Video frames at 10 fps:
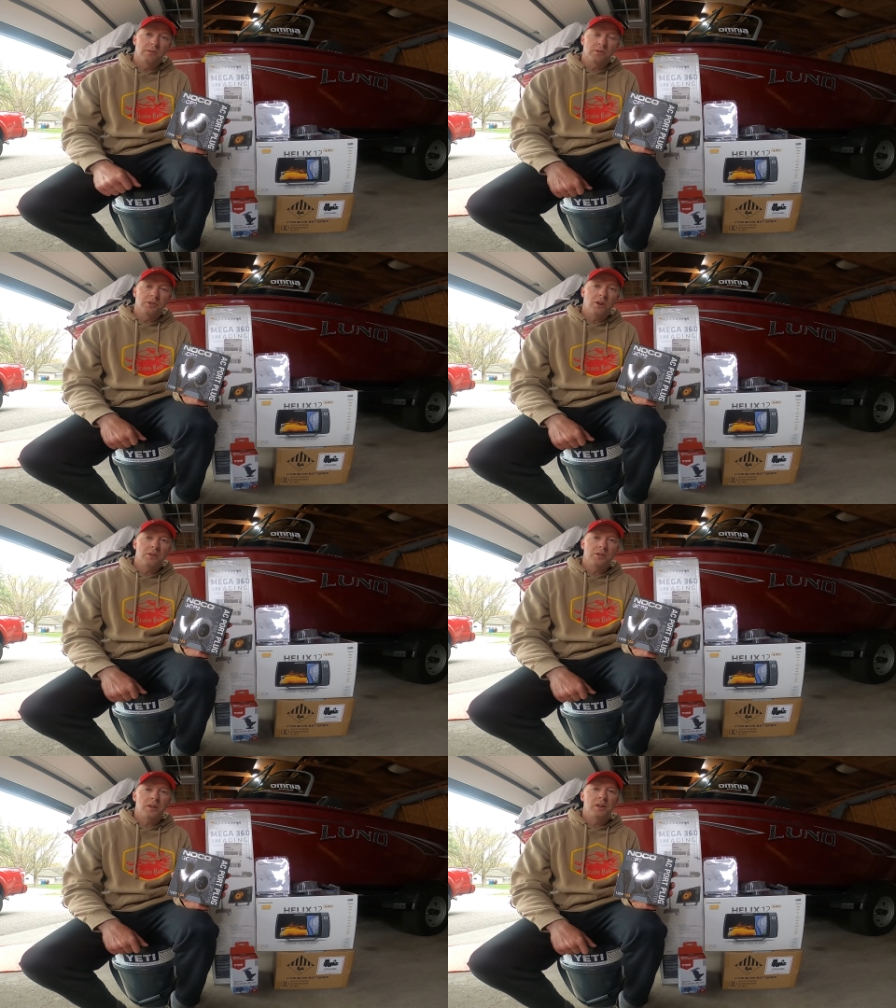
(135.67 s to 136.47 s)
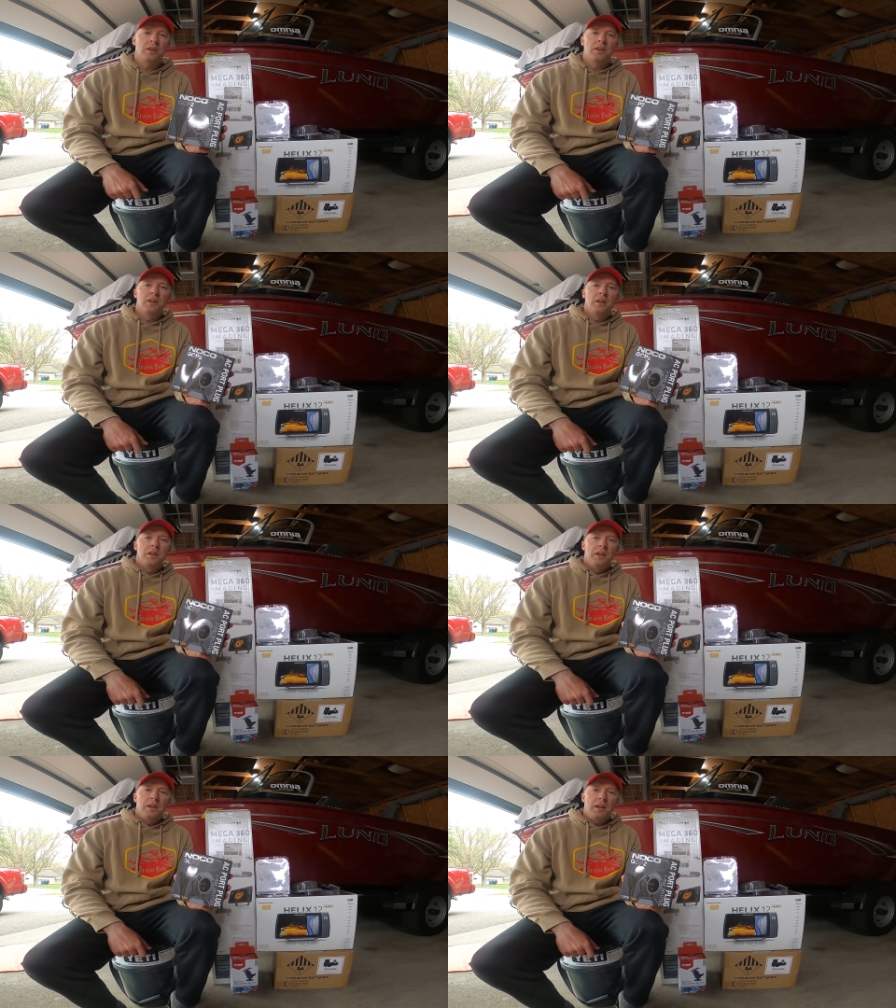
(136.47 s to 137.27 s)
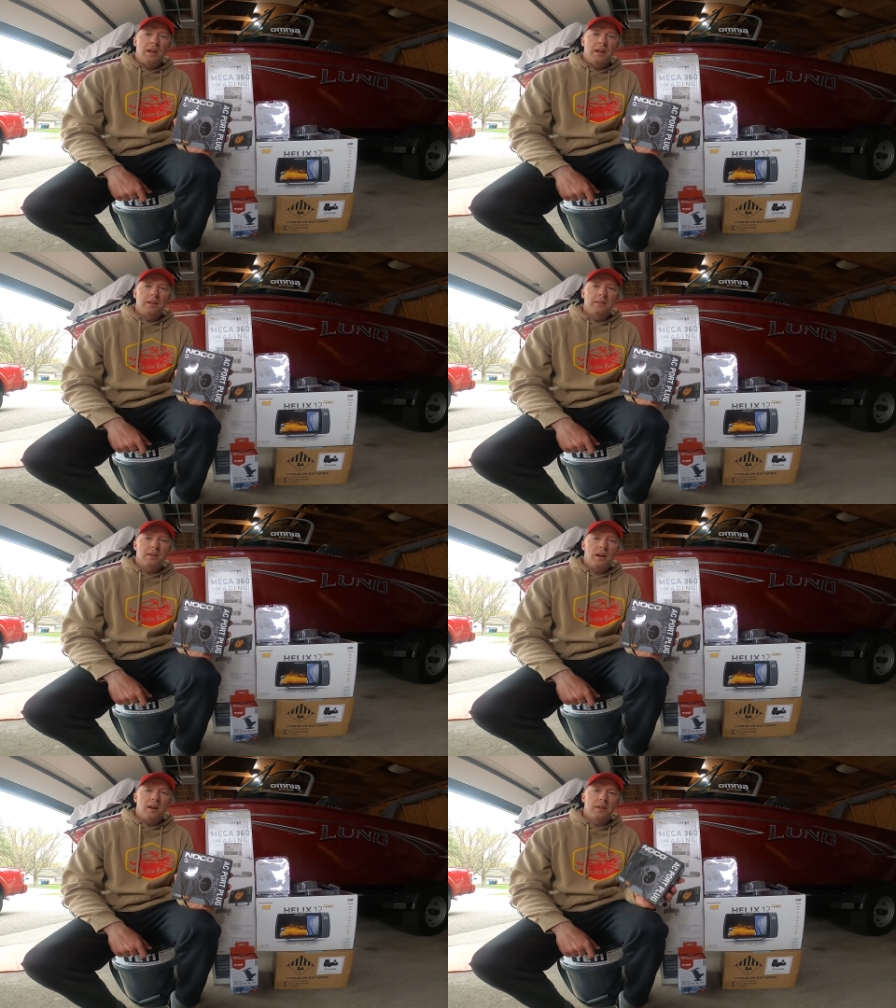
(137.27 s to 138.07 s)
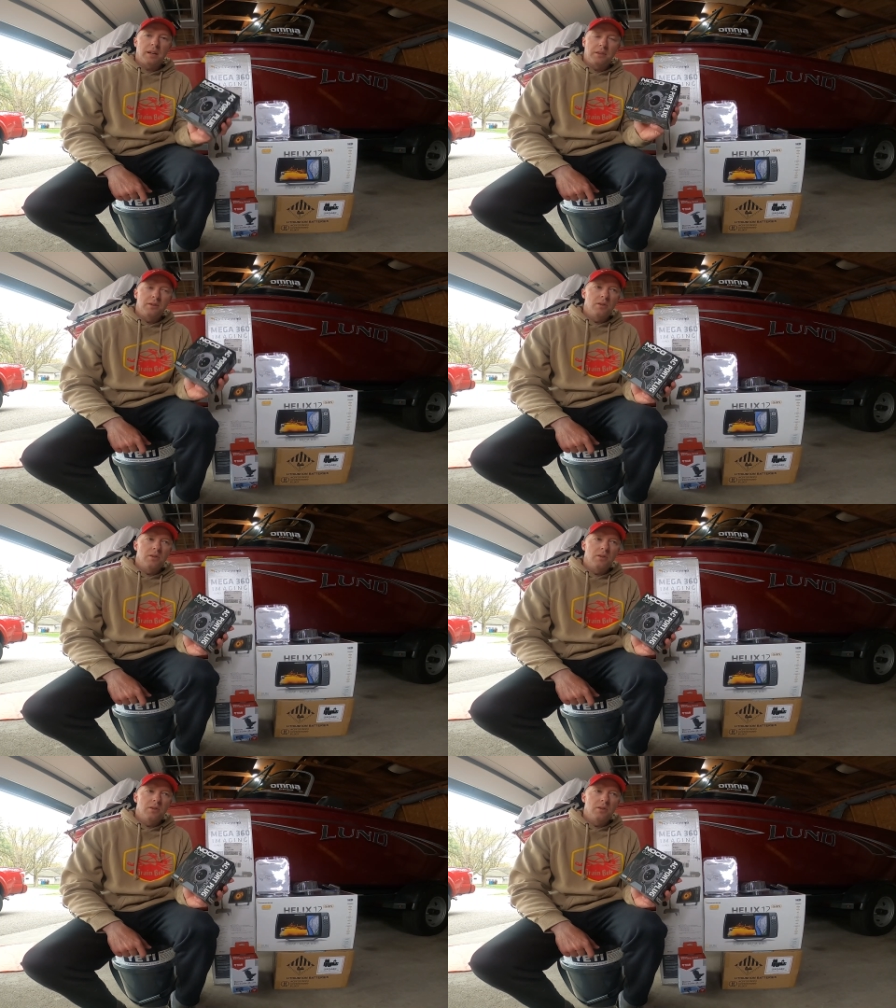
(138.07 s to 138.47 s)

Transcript: volt charger, and I got the